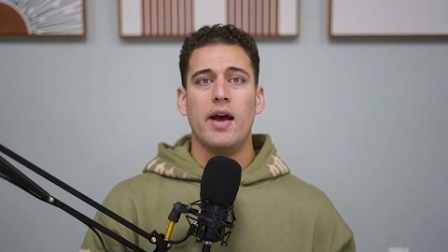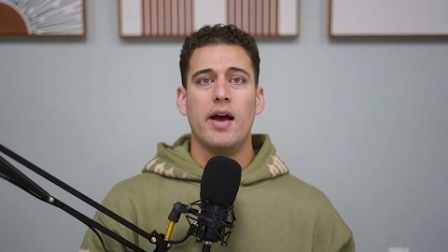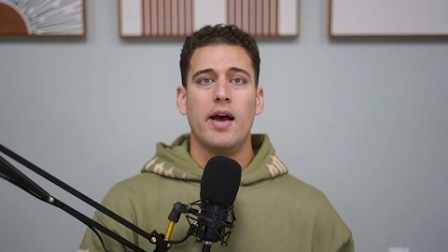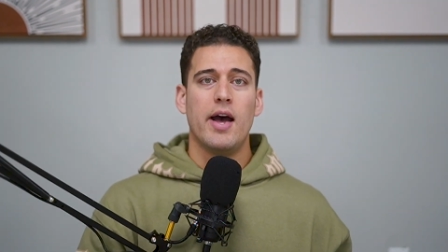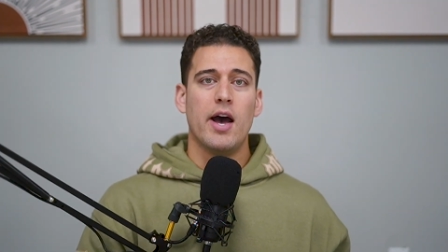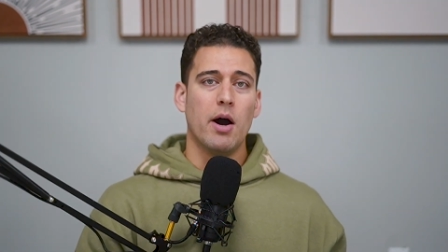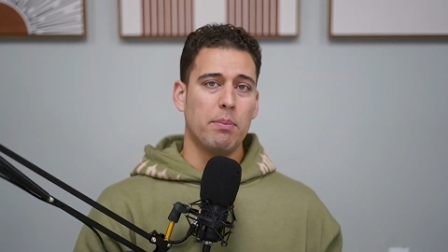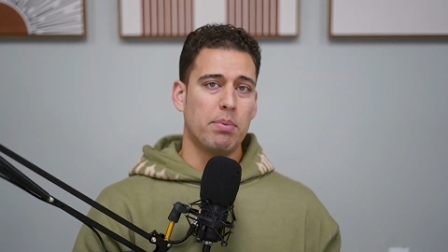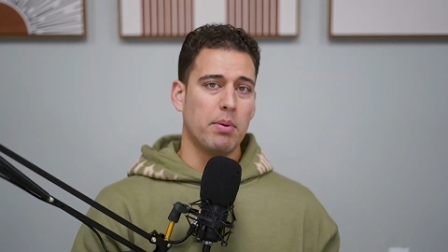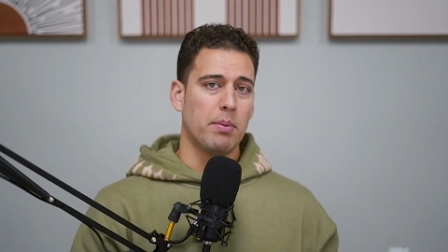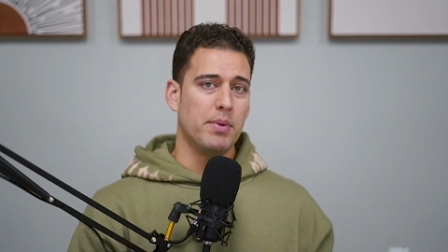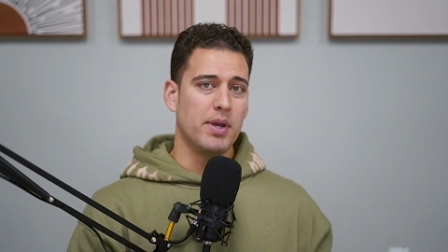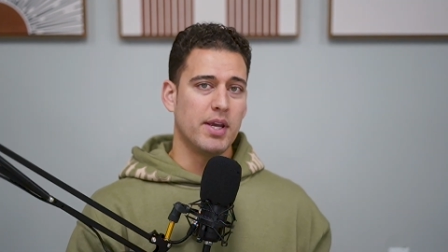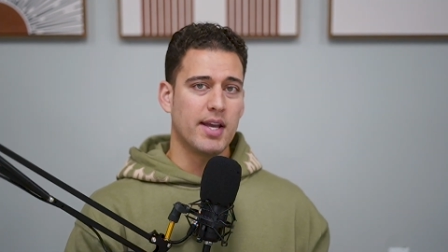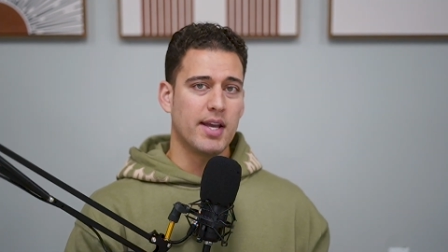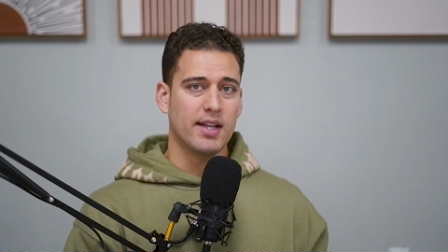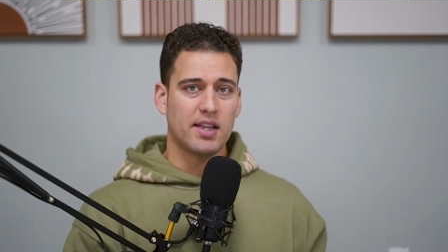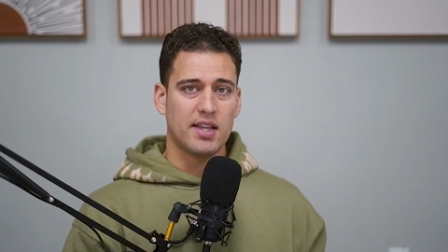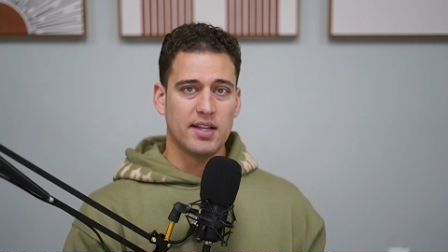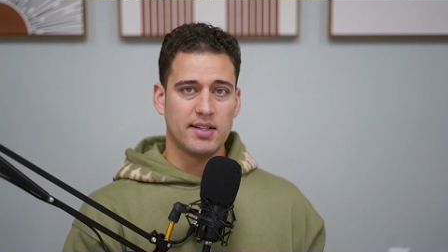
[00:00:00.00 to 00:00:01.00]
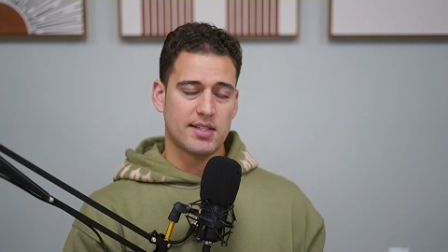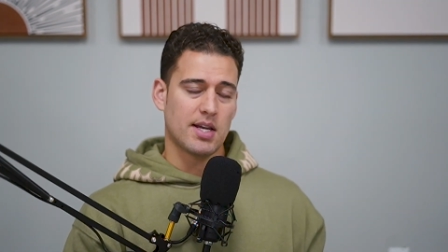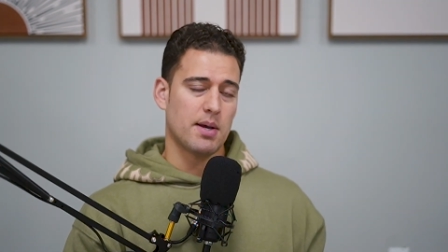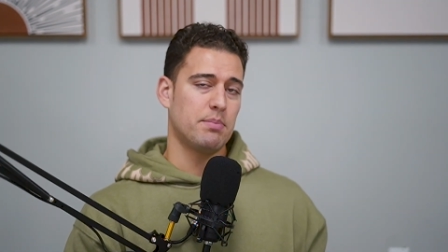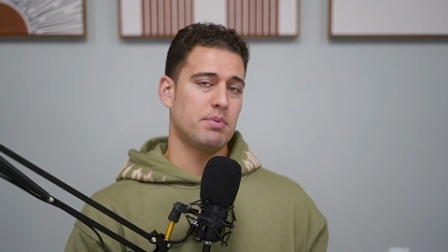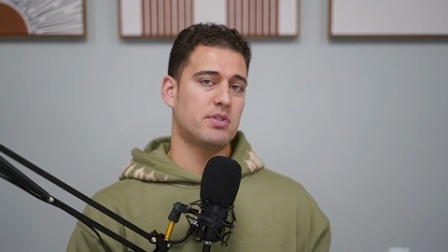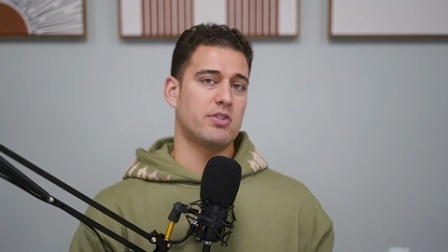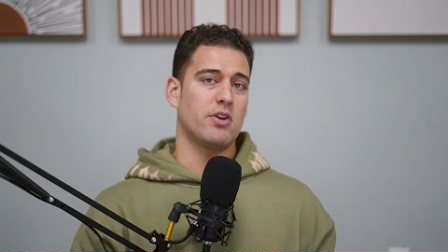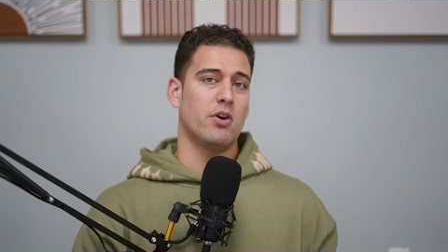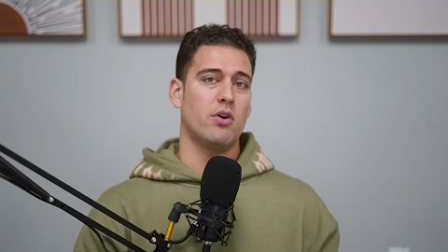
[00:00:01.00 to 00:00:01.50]
helping me get these
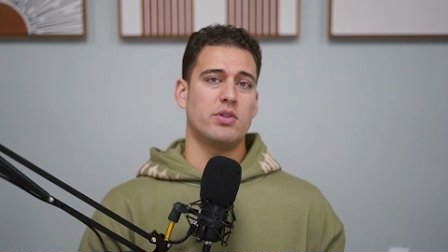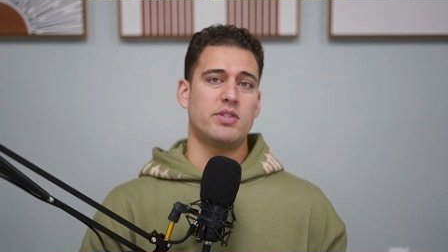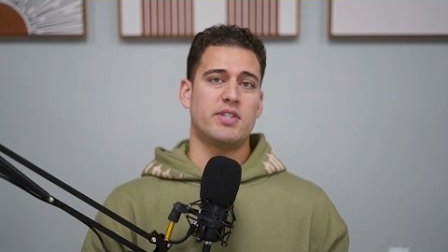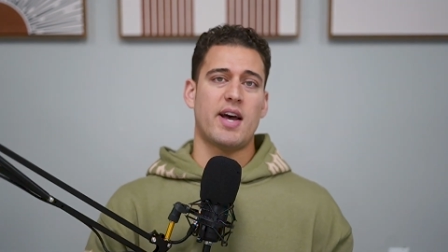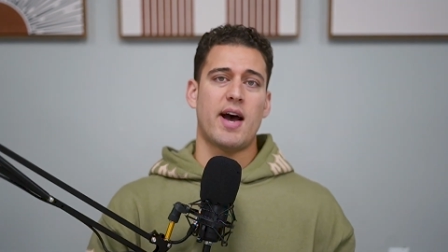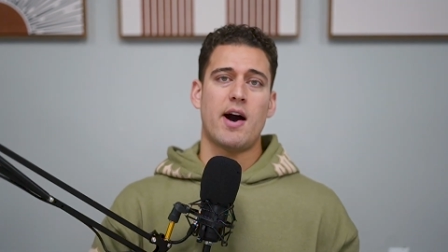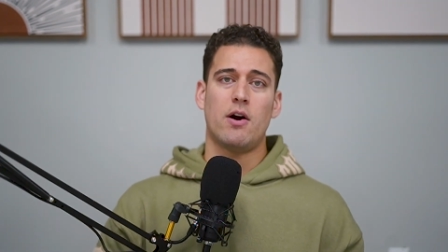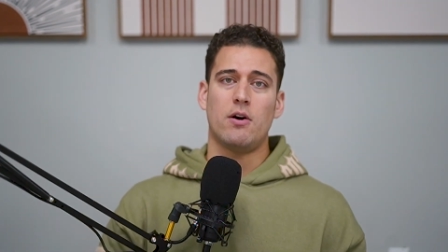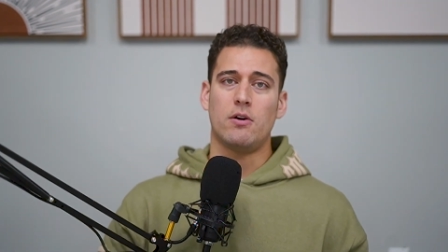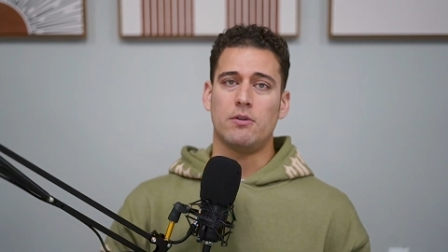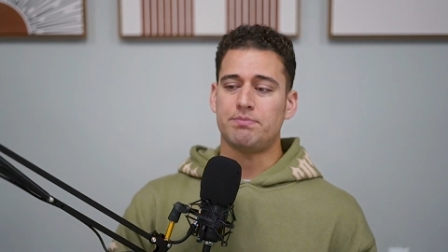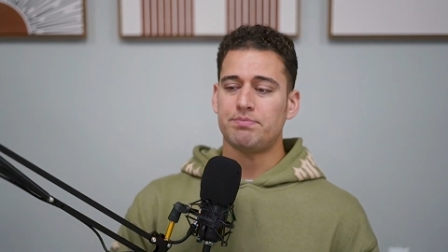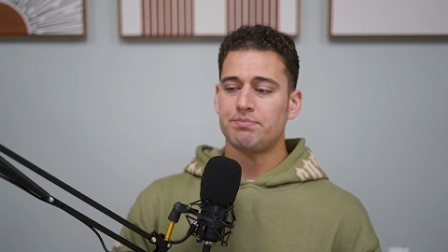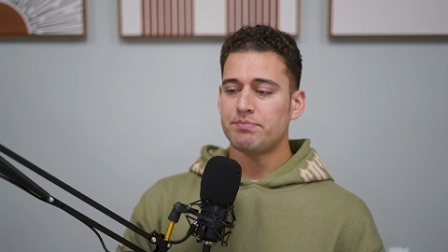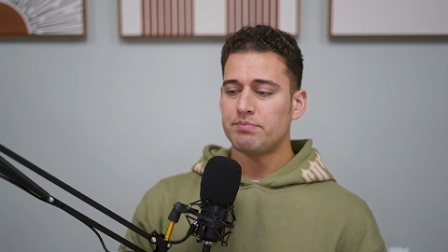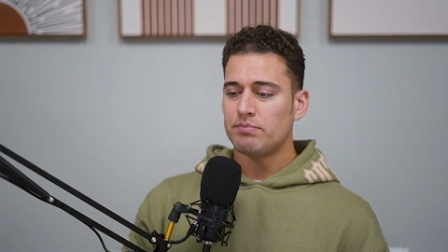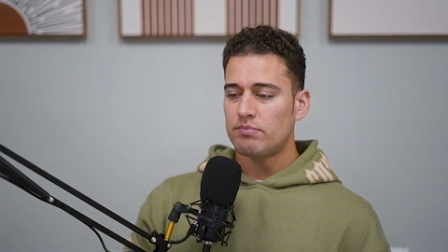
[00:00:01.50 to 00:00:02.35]
episodes out,